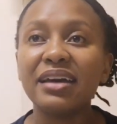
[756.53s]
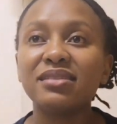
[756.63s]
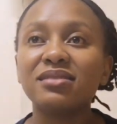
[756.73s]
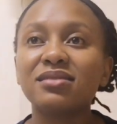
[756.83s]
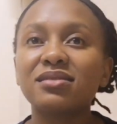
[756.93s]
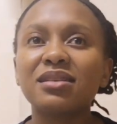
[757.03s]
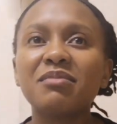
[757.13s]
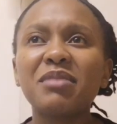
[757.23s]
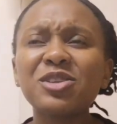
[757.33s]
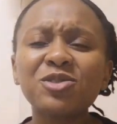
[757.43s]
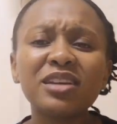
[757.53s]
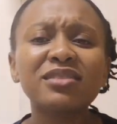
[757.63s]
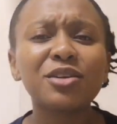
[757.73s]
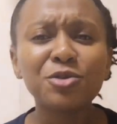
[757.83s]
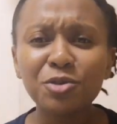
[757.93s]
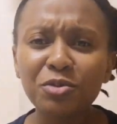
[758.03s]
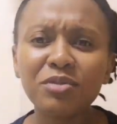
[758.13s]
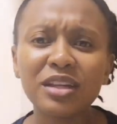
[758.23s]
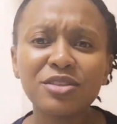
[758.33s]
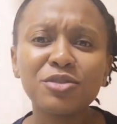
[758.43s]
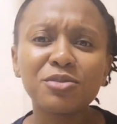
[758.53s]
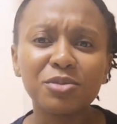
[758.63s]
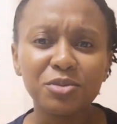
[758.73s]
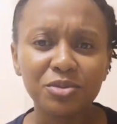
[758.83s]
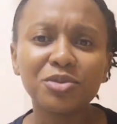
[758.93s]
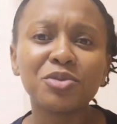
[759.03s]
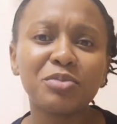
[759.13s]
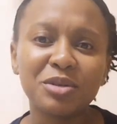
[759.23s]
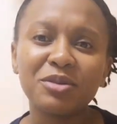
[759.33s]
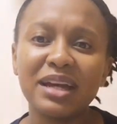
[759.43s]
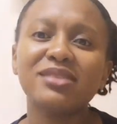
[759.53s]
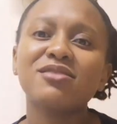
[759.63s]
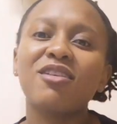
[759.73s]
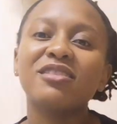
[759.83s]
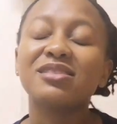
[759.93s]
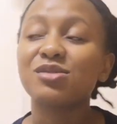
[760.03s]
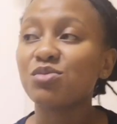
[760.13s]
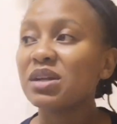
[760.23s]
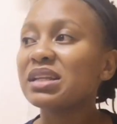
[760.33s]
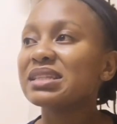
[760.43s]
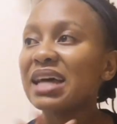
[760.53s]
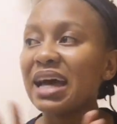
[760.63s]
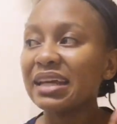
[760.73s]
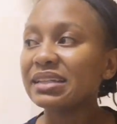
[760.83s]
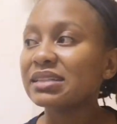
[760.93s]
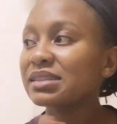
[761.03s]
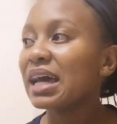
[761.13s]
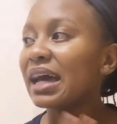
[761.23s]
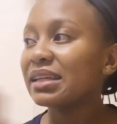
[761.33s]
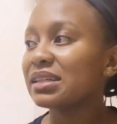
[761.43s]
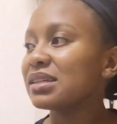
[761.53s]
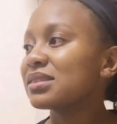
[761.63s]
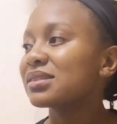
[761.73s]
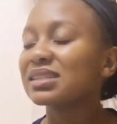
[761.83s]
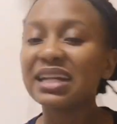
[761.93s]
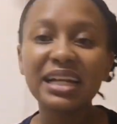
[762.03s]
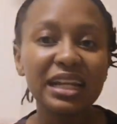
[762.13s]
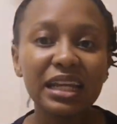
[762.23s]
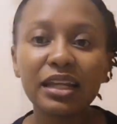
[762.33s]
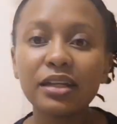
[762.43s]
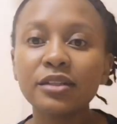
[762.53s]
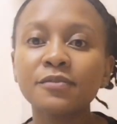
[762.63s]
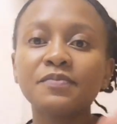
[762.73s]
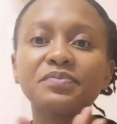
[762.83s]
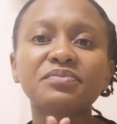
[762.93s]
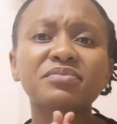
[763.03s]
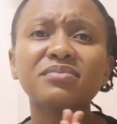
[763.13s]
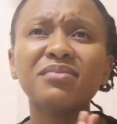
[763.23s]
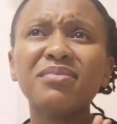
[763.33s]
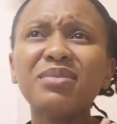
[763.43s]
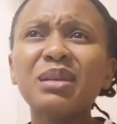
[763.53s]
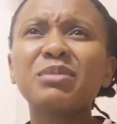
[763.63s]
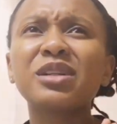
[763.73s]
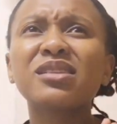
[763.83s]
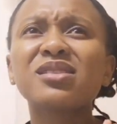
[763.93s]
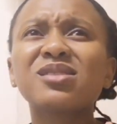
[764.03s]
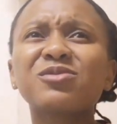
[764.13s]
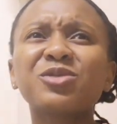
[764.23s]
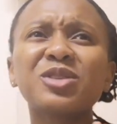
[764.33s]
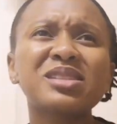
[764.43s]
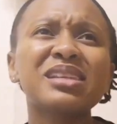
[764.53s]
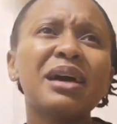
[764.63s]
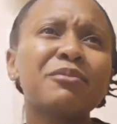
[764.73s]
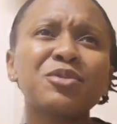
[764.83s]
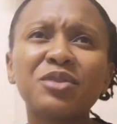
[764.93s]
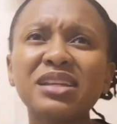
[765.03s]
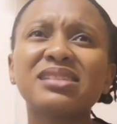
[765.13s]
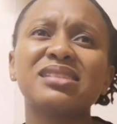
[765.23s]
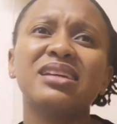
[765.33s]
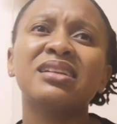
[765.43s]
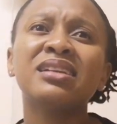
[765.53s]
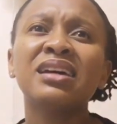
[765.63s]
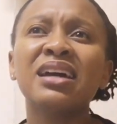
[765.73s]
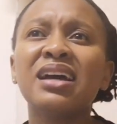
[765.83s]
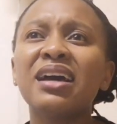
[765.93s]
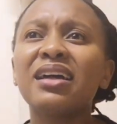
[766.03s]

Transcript: and make sure that the room that you'll be writing on is really tidy, it's clean. But there's, for some reason,